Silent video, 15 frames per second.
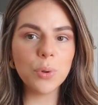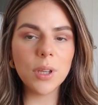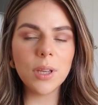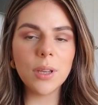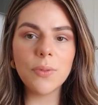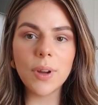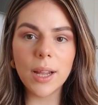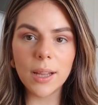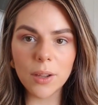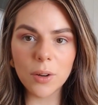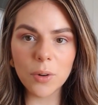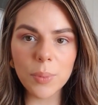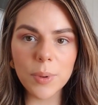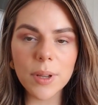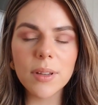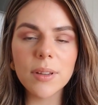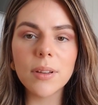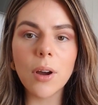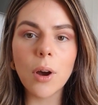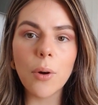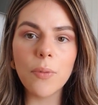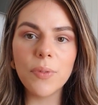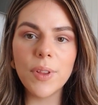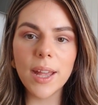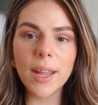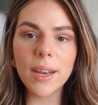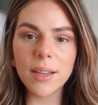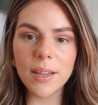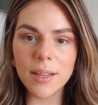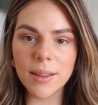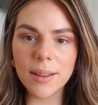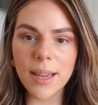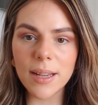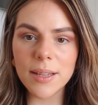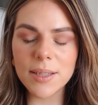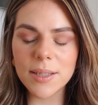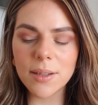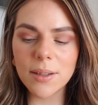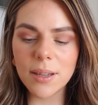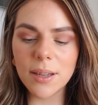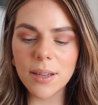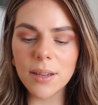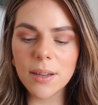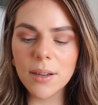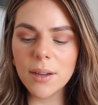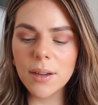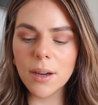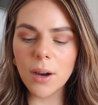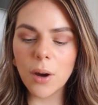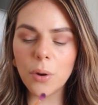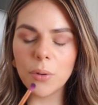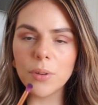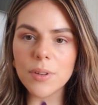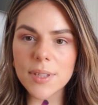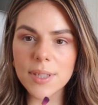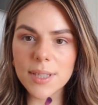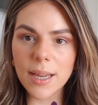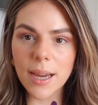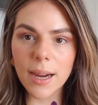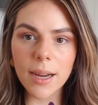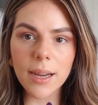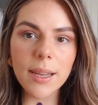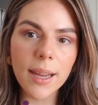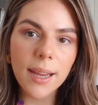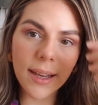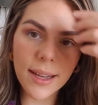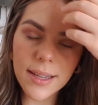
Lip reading: give a little bit of that intensity on the side, and I